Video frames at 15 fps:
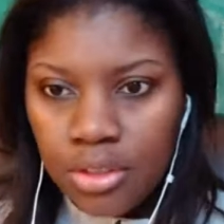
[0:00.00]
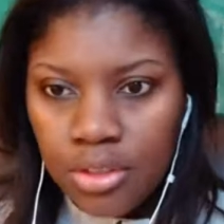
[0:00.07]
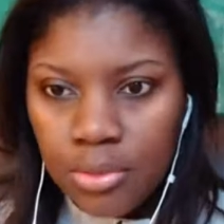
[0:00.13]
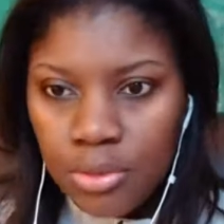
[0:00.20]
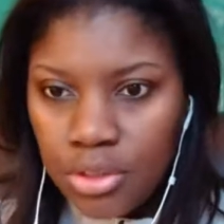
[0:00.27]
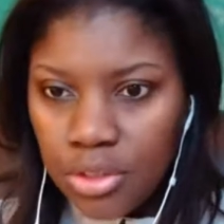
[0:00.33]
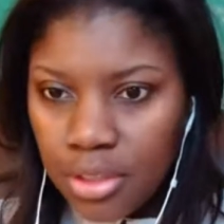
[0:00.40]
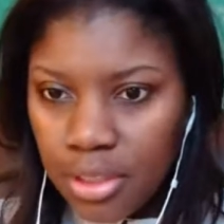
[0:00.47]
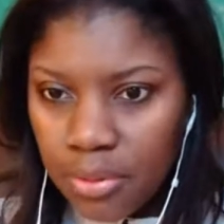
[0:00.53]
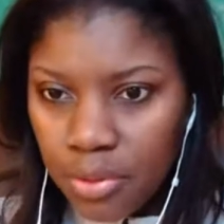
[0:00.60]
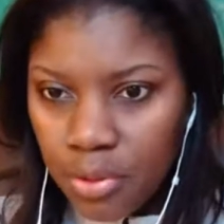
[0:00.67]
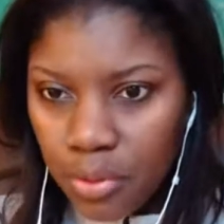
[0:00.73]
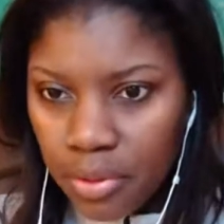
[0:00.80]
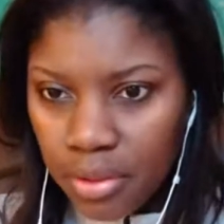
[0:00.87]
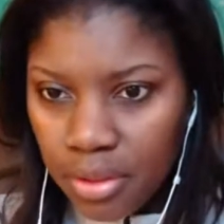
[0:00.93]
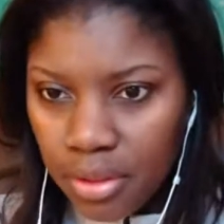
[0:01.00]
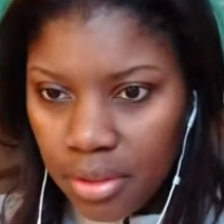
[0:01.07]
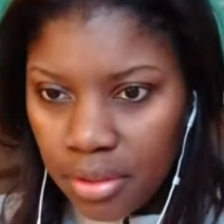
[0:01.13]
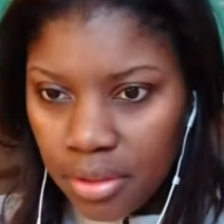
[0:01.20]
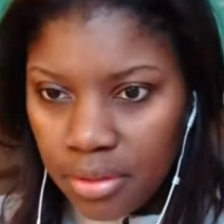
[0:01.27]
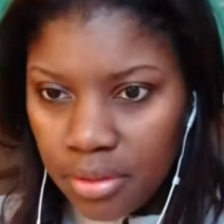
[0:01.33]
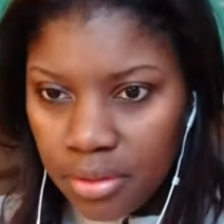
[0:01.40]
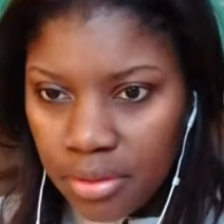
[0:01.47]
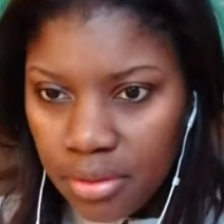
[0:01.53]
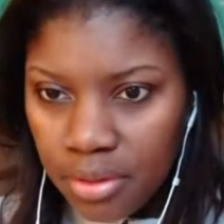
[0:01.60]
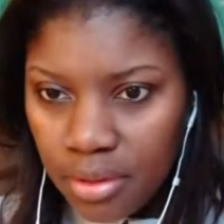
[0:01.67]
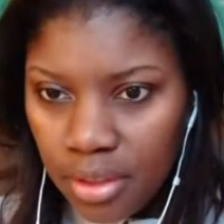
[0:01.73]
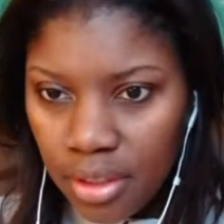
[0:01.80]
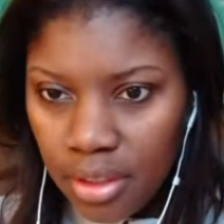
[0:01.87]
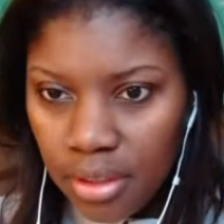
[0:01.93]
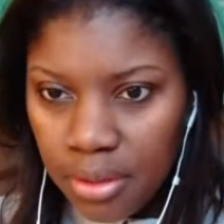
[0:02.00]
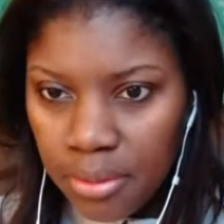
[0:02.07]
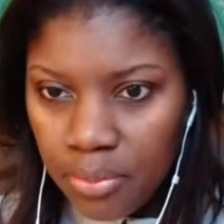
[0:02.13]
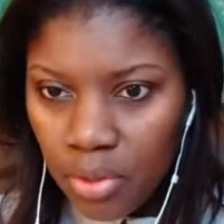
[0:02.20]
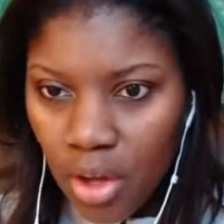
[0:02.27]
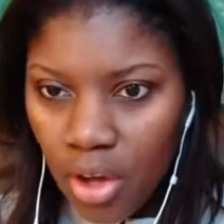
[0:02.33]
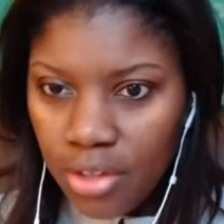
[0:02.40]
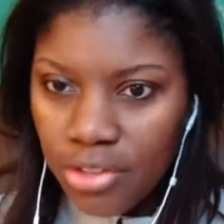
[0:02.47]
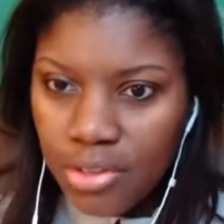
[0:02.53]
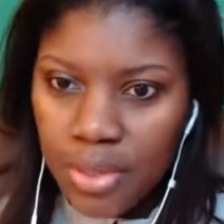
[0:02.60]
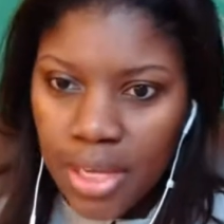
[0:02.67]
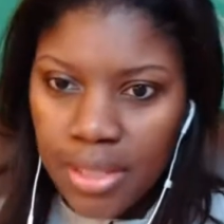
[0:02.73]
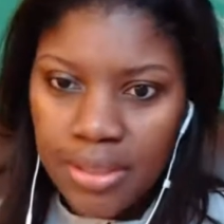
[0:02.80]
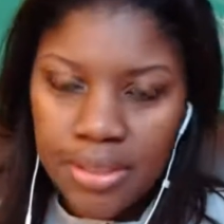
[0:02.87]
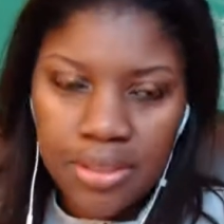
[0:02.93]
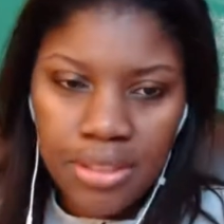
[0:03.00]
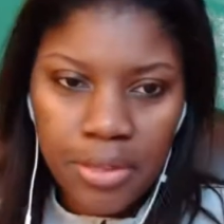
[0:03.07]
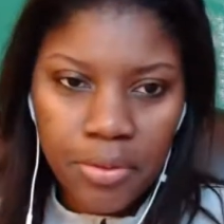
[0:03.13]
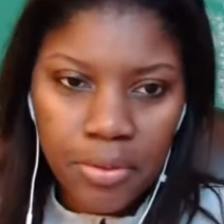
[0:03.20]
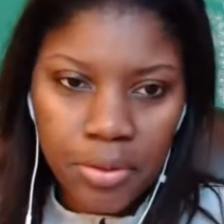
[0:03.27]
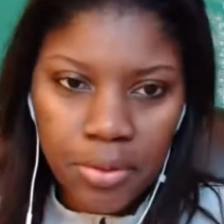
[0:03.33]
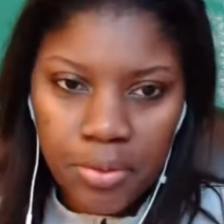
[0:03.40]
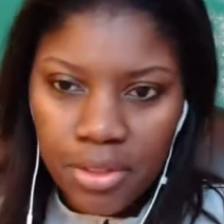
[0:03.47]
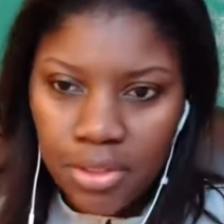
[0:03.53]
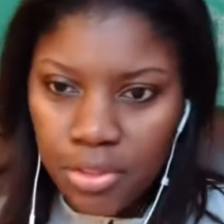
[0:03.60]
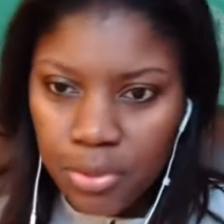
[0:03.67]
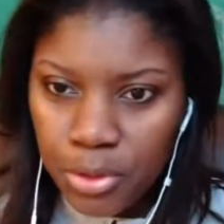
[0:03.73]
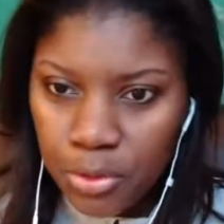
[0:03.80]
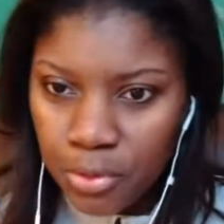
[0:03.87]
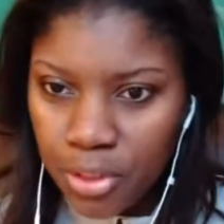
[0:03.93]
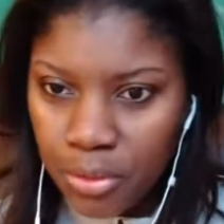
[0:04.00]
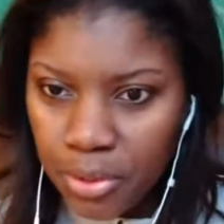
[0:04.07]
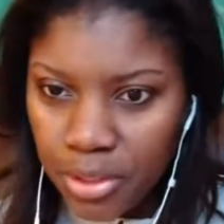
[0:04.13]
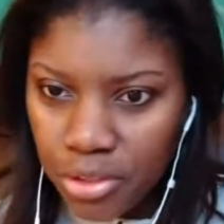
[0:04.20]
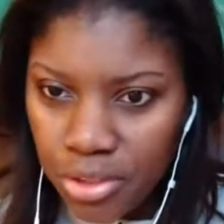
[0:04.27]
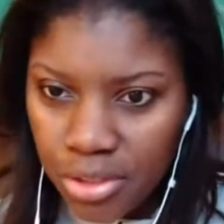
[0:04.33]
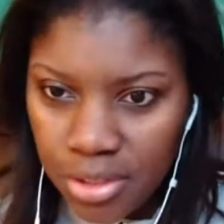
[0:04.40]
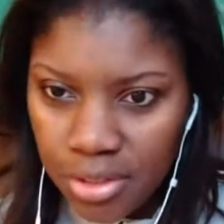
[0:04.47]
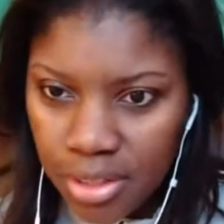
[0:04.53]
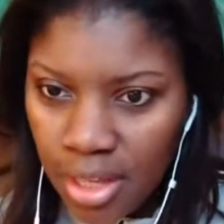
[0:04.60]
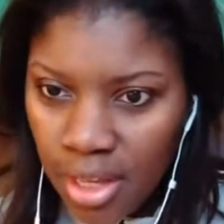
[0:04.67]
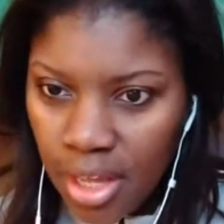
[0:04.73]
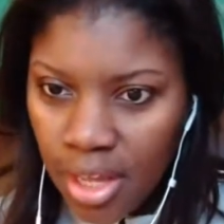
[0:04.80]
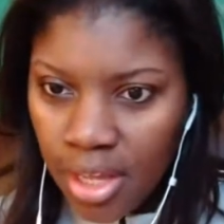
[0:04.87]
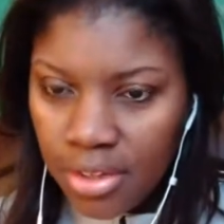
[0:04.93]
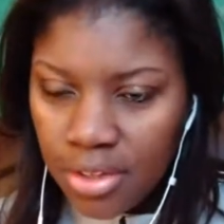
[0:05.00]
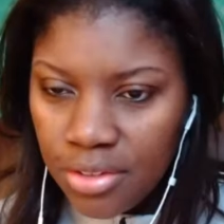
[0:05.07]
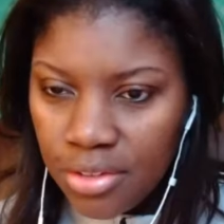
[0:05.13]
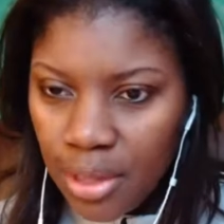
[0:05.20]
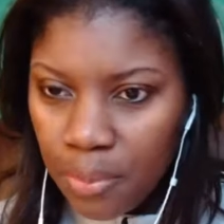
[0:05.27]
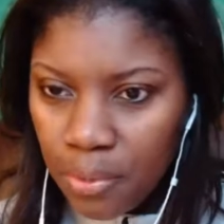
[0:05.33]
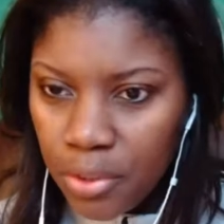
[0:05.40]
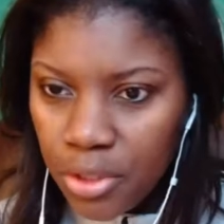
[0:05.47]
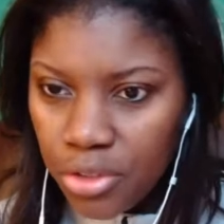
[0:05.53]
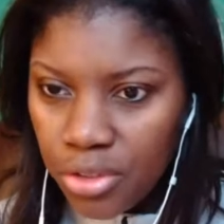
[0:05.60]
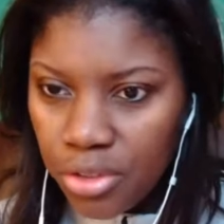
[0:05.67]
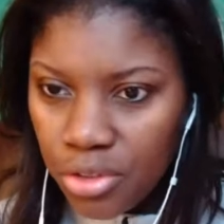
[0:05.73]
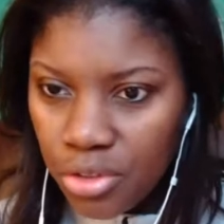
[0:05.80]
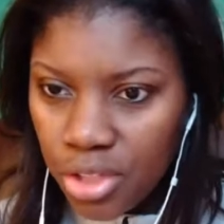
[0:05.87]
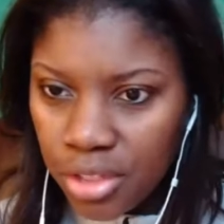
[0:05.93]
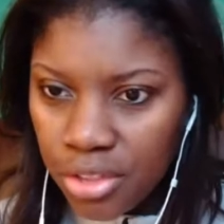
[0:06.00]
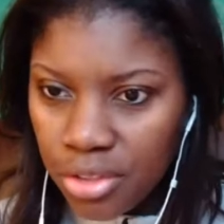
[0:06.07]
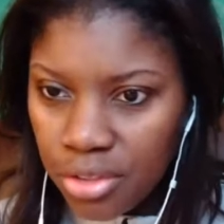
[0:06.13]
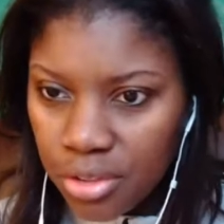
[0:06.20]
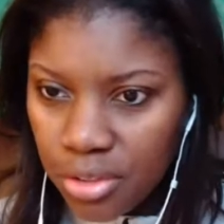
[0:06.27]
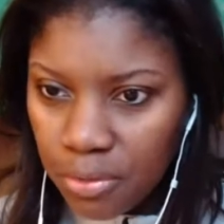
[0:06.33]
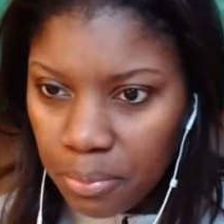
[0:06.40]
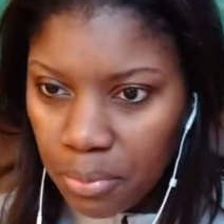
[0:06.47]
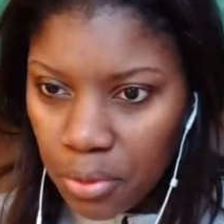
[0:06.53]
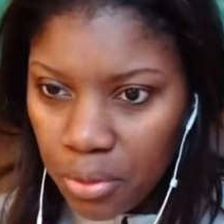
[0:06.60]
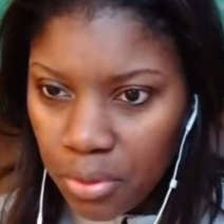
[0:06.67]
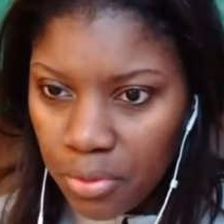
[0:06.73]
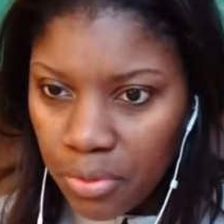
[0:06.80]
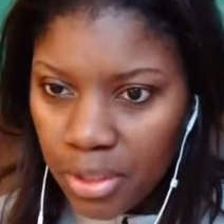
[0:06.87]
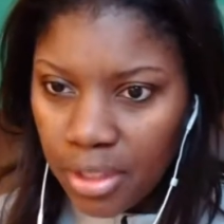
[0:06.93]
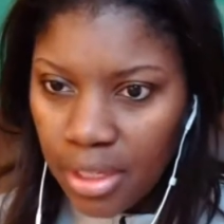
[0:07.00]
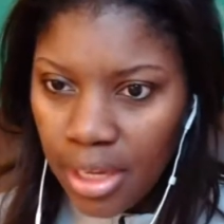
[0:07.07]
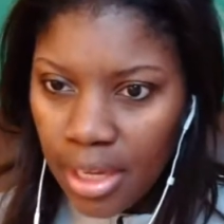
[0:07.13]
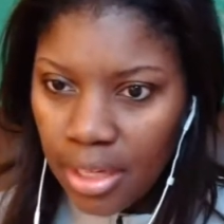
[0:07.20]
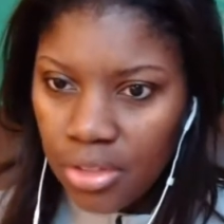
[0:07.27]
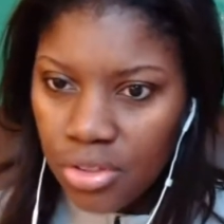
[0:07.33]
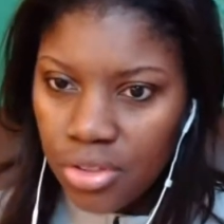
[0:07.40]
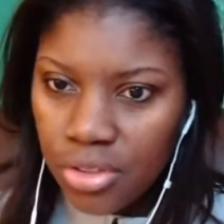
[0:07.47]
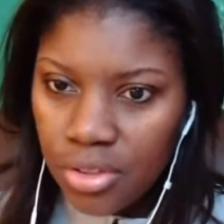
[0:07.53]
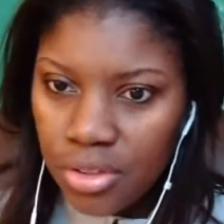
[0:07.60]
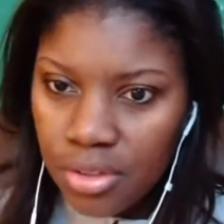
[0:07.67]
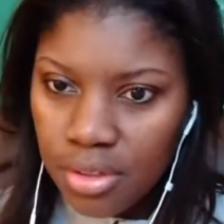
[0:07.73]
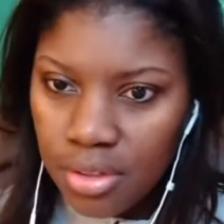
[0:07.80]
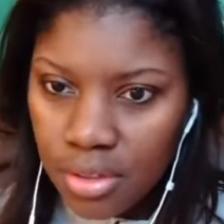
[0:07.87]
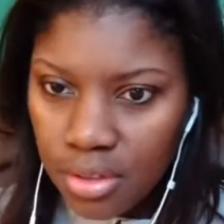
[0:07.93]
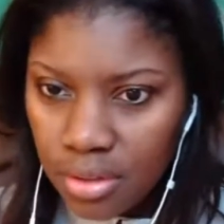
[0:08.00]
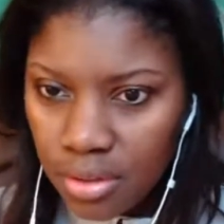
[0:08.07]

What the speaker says: So I'm just going to keep going here. Awesome Alice, how are you? Thanks so much for coming. She says, this operation injection of purification.